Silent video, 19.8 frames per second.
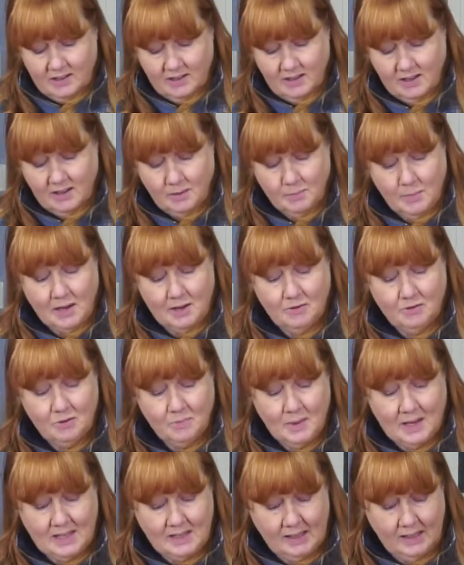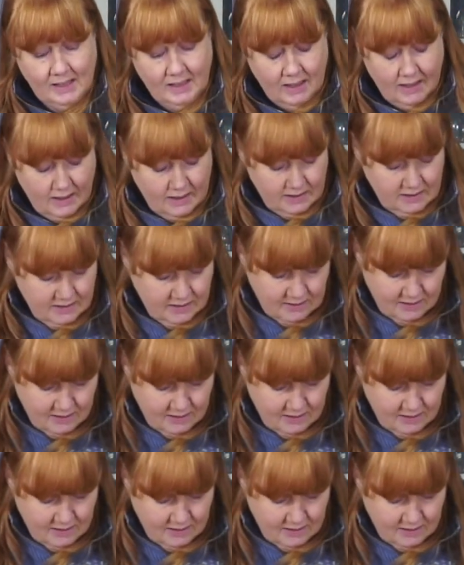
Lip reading: Get mine from IKEA